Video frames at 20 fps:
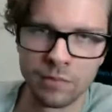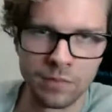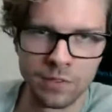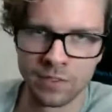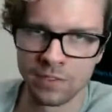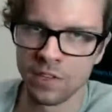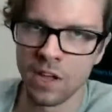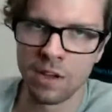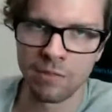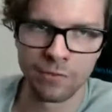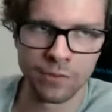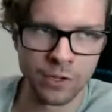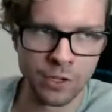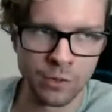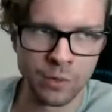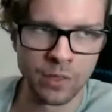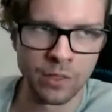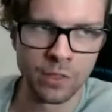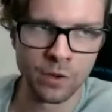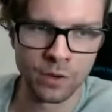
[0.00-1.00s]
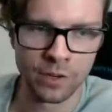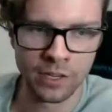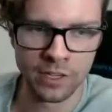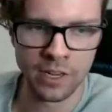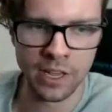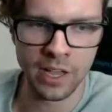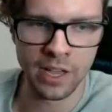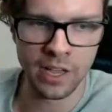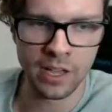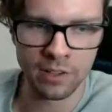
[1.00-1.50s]
it's not for you in 30
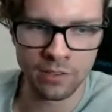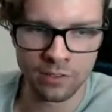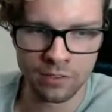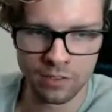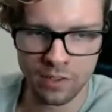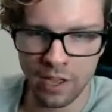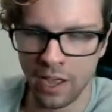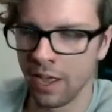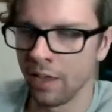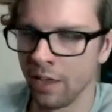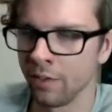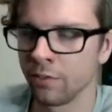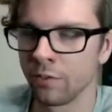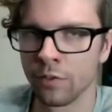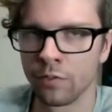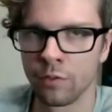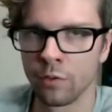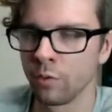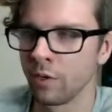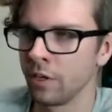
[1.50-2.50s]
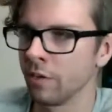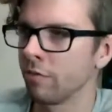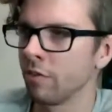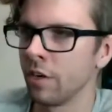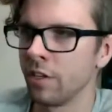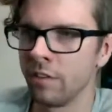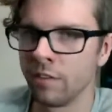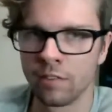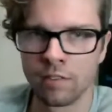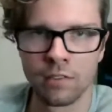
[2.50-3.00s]
days, ask for full
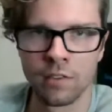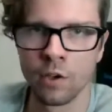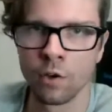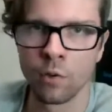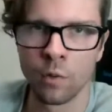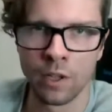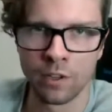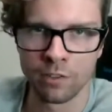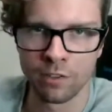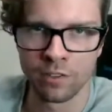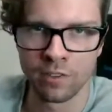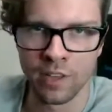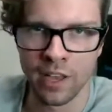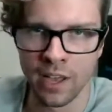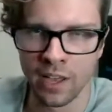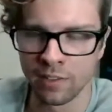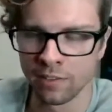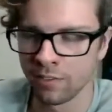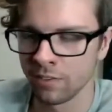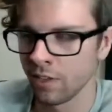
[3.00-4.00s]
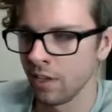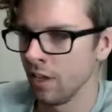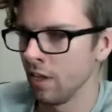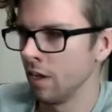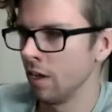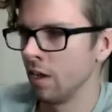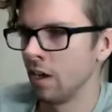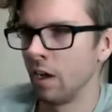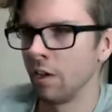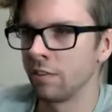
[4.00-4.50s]
refunds, no questions asked.
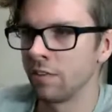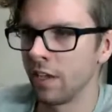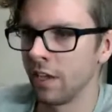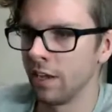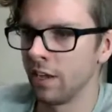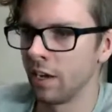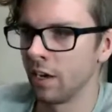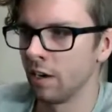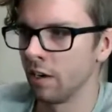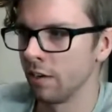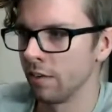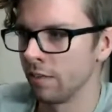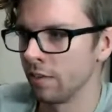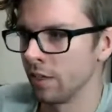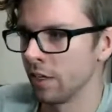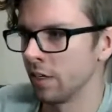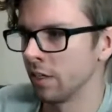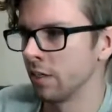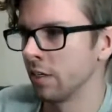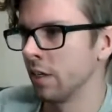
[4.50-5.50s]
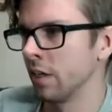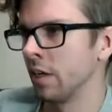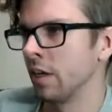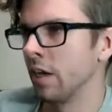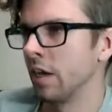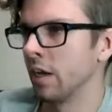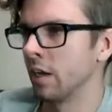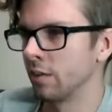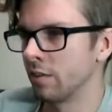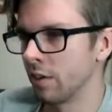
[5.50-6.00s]
I'll take care of you.
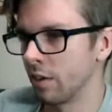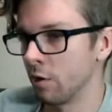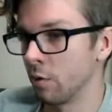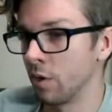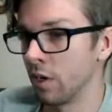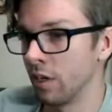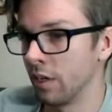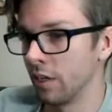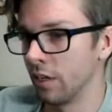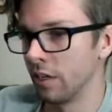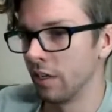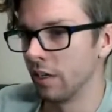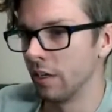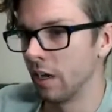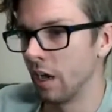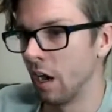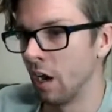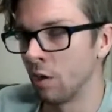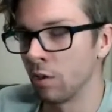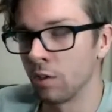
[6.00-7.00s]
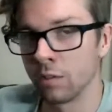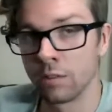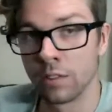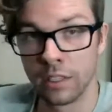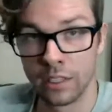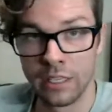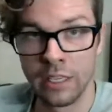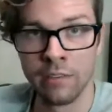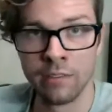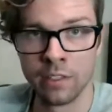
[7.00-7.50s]
And I'll tell you what, I'll
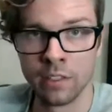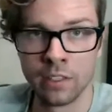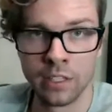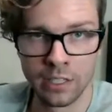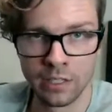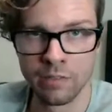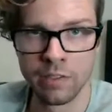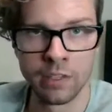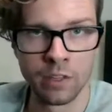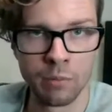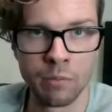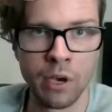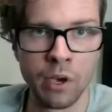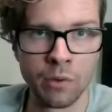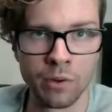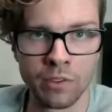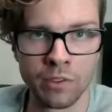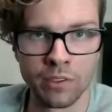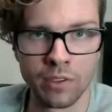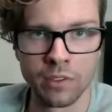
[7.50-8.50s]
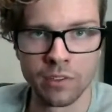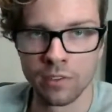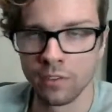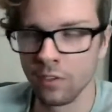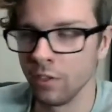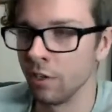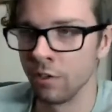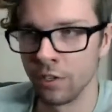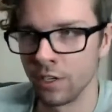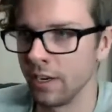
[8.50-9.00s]
even leave you the bonuses.
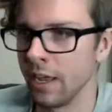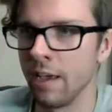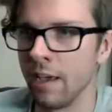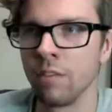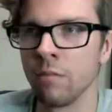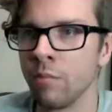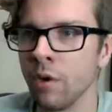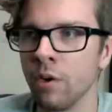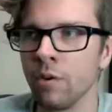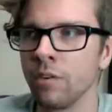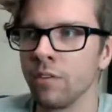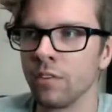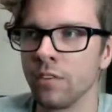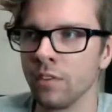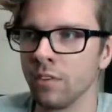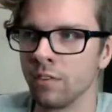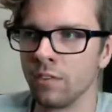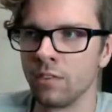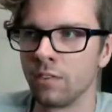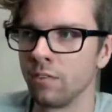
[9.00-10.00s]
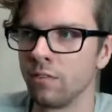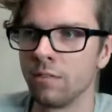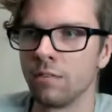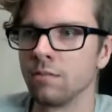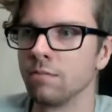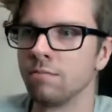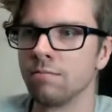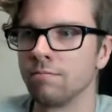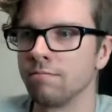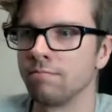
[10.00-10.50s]
You can have the bonuses,
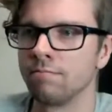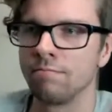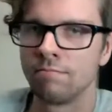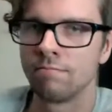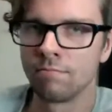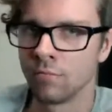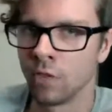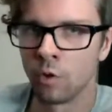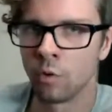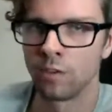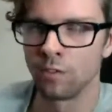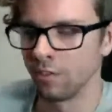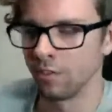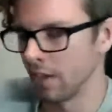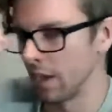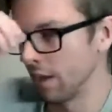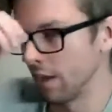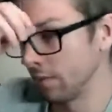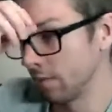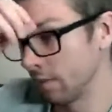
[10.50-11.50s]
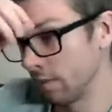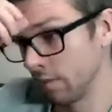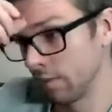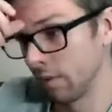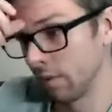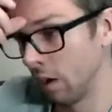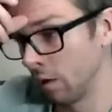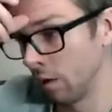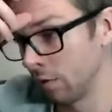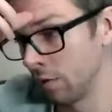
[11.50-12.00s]
no questions asked.
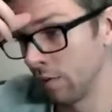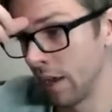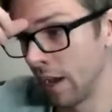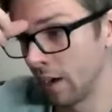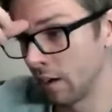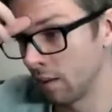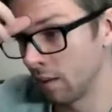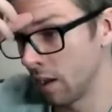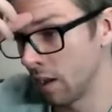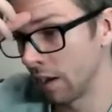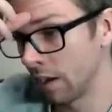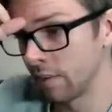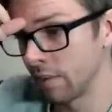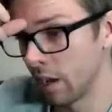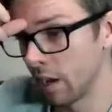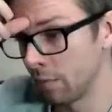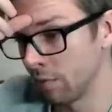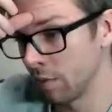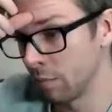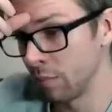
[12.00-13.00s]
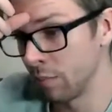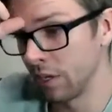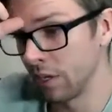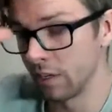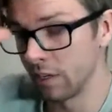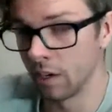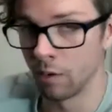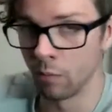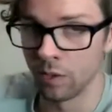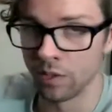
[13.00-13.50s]
I'll do that a lot of times
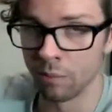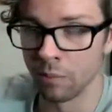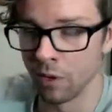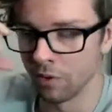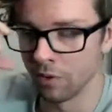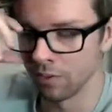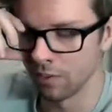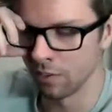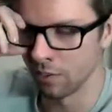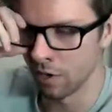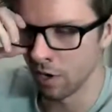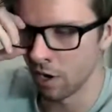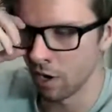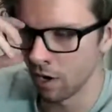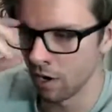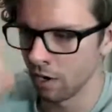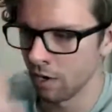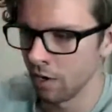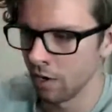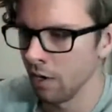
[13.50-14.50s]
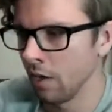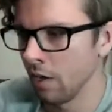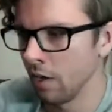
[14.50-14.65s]
depending on what the bonuses are,